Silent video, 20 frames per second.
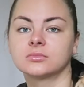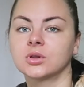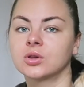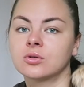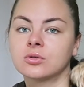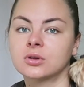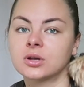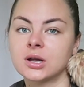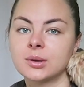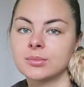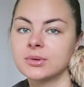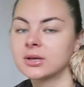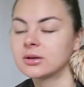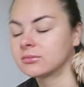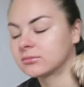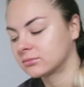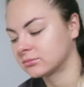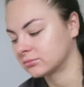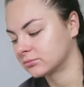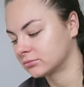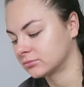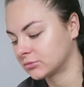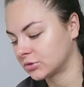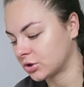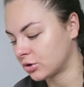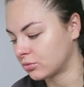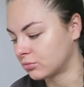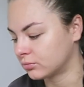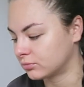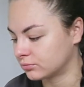You're not coming.
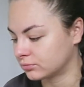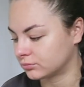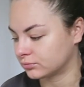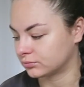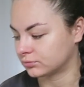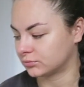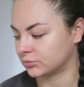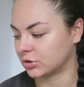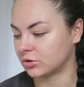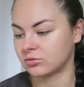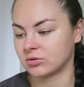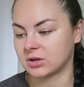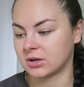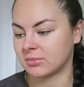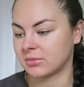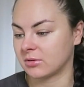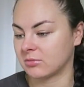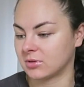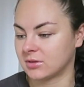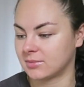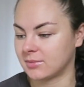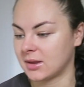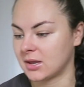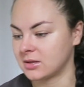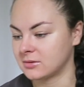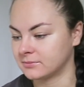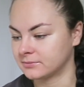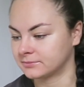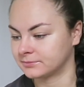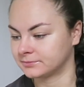No. You're not coming with me.